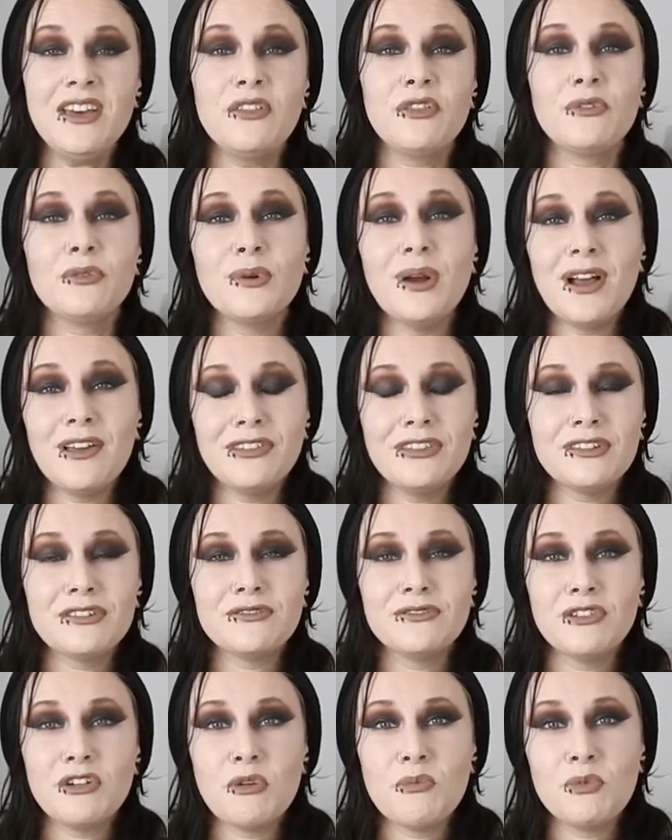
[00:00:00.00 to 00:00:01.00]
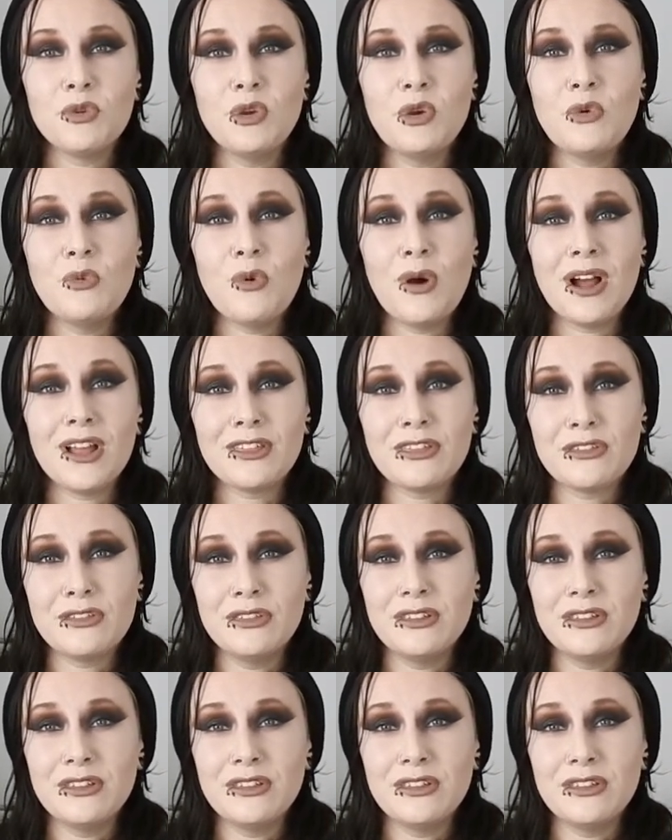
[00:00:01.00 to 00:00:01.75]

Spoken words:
Throughout this film, you watch